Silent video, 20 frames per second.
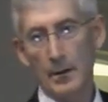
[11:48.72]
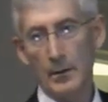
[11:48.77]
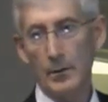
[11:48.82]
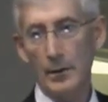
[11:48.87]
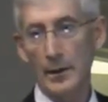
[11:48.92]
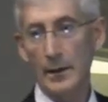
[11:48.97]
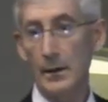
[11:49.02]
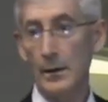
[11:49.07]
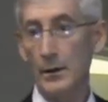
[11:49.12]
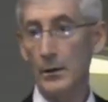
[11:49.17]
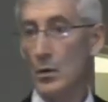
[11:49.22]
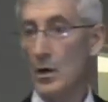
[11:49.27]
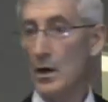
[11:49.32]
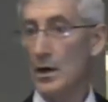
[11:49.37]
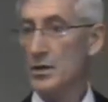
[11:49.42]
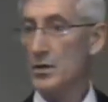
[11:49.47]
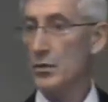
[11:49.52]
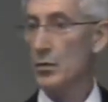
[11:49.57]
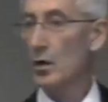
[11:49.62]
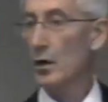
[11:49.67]
Greenland
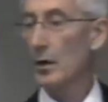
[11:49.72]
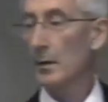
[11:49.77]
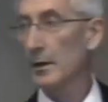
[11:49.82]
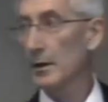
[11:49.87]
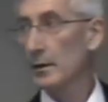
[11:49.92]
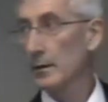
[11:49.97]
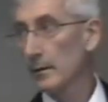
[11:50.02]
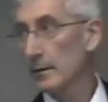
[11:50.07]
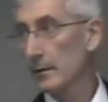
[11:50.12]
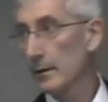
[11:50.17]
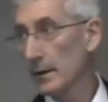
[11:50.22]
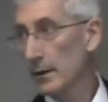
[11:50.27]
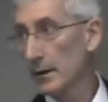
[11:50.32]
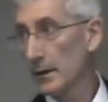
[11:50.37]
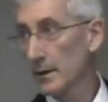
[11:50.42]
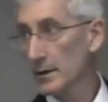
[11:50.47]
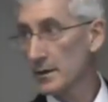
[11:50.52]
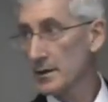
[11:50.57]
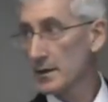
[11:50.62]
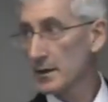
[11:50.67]
was warmer than it
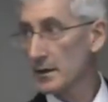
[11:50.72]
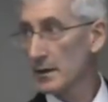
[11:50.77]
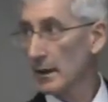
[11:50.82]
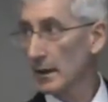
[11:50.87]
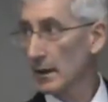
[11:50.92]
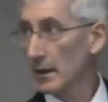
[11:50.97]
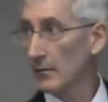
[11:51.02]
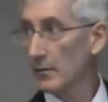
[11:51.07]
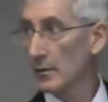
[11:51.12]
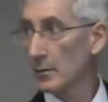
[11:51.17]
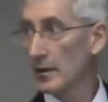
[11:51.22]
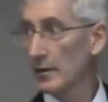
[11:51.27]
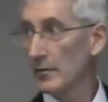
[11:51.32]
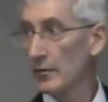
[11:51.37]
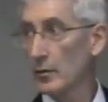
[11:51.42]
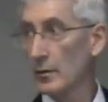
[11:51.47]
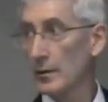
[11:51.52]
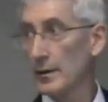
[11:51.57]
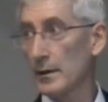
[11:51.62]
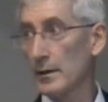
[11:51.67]
is today, even
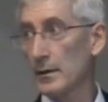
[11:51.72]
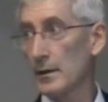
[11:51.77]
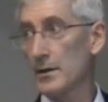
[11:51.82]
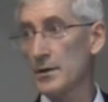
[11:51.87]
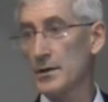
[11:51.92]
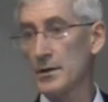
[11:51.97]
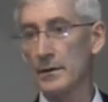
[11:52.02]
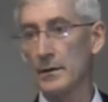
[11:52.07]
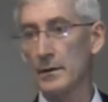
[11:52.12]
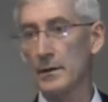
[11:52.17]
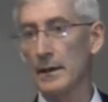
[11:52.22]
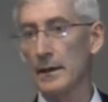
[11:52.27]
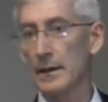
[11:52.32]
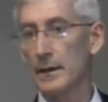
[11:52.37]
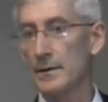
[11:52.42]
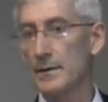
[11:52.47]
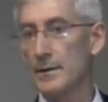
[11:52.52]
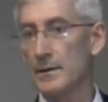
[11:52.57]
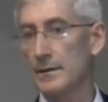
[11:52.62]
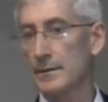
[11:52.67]
before the industrial
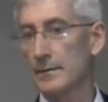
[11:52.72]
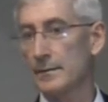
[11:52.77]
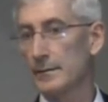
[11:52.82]
age.